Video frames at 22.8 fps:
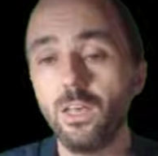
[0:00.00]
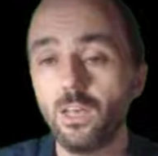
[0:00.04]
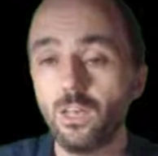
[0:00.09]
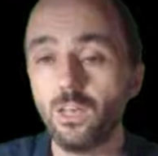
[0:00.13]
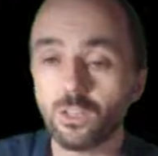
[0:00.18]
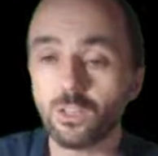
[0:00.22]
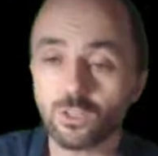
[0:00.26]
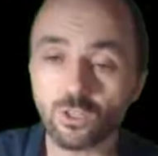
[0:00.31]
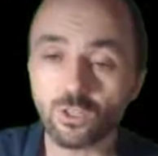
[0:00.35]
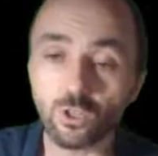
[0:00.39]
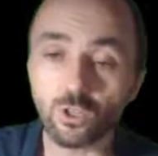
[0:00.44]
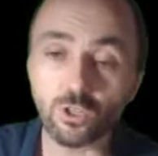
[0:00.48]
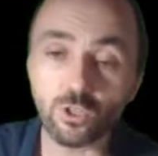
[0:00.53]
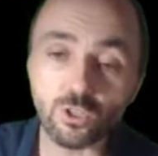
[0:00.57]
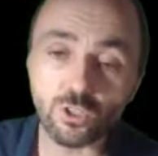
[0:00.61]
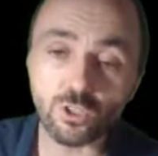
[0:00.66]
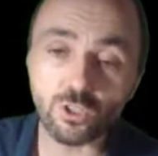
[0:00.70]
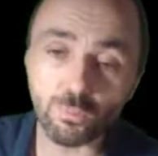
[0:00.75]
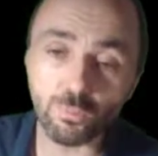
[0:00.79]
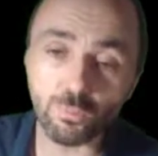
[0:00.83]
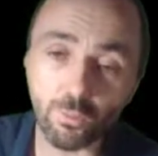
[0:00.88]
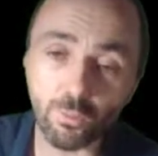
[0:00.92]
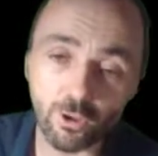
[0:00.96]
So the
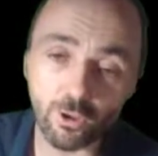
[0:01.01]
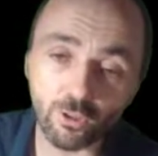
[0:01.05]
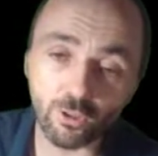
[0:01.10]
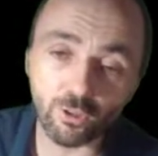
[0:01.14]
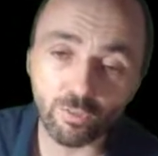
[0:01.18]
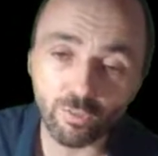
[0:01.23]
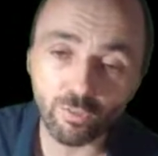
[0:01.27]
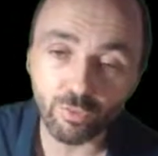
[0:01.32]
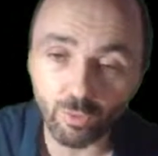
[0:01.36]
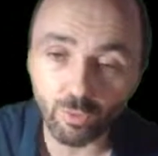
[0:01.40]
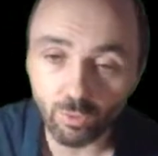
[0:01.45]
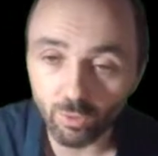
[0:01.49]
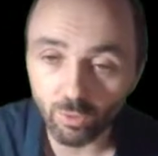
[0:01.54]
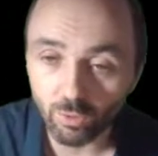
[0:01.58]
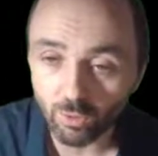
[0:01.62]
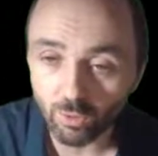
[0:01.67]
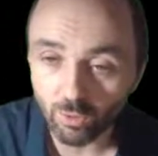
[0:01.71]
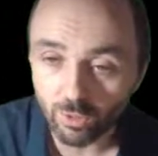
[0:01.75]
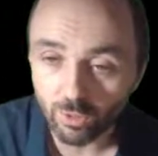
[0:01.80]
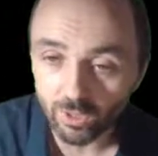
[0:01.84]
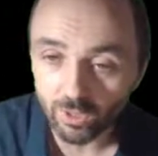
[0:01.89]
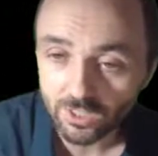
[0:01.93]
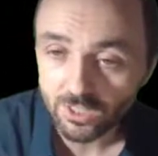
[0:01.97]
support of a rule
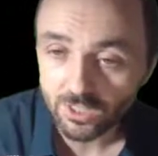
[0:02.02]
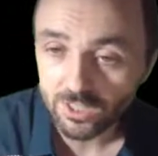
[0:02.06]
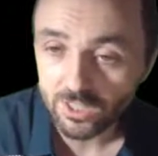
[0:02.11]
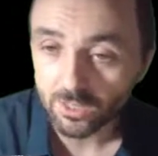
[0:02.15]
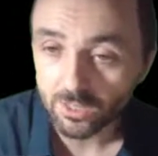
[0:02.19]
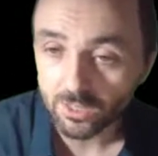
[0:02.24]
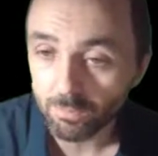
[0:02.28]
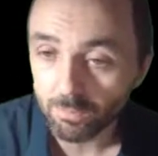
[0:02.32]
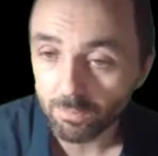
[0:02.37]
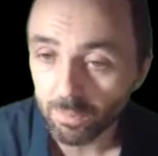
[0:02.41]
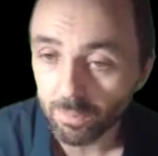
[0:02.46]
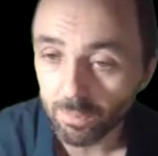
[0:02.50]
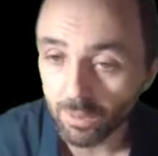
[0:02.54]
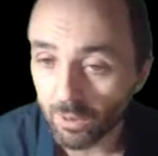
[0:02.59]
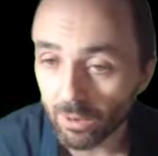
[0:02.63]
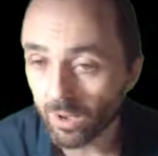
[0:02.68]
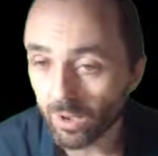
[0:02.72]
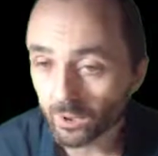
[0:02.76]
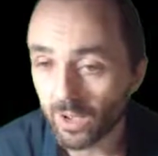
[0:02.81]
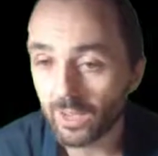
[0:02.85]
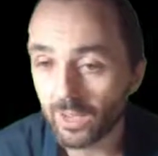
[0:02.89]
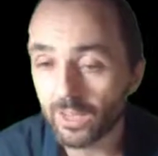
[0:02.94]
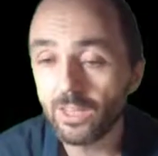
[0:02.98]
X imply
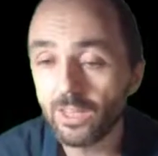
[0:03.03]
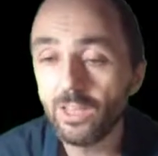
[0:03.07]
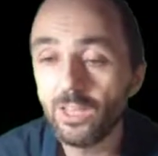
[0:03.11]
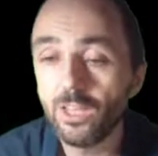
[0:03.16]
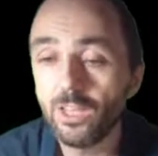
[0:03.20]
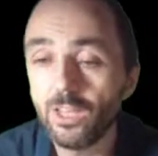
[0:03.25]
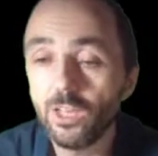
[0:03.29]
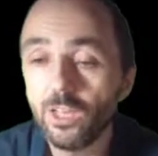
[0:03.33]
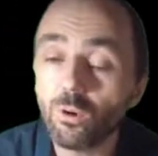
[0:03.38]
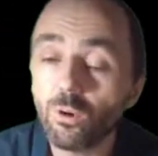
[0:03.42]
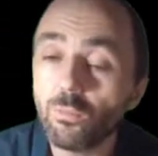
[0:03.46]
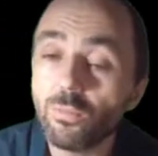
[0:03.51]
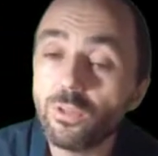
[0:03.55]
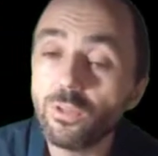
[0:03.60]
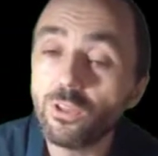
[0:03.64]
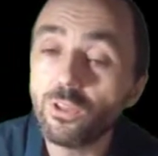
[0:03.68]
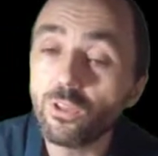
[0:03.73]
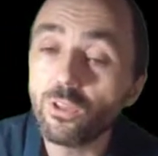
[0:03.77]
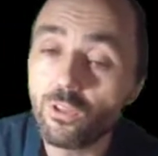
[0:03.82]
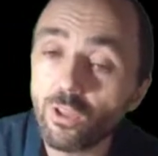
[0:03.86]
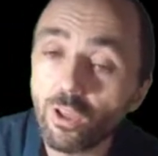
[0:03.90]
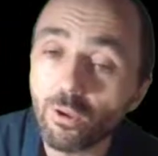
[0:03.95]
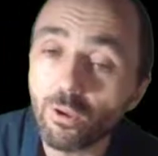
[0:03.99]
Y will be
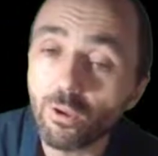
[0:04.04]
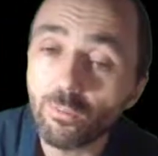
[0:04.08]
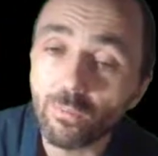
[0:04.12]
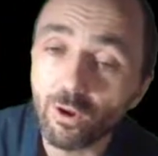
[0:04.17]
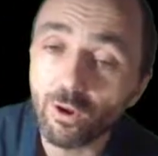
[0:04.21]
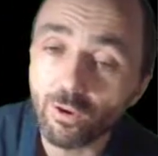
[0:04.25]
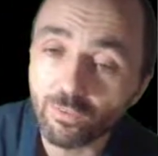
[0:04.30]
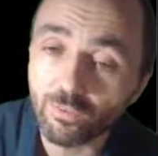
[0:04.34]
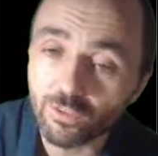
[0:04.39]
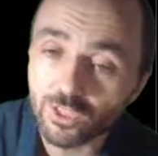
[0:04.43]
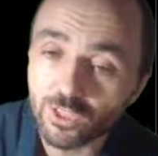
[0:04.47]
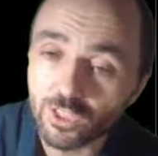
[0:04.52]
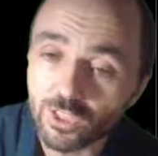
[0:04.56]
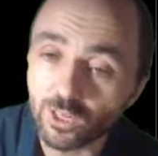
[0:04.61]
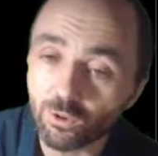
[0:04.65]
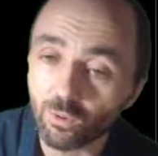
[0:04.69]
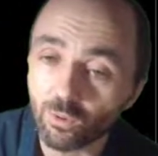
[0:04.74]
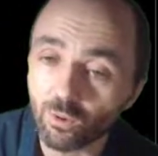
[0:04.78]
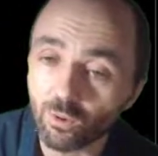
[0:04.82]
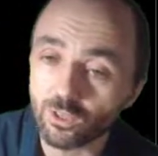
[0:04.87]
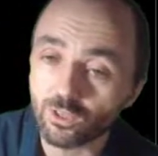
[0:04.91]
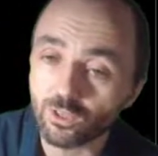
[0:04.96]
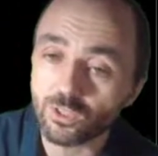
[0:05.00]
the number of
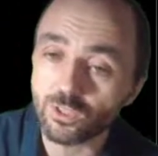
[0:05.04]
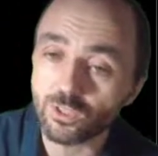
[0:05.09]
sequences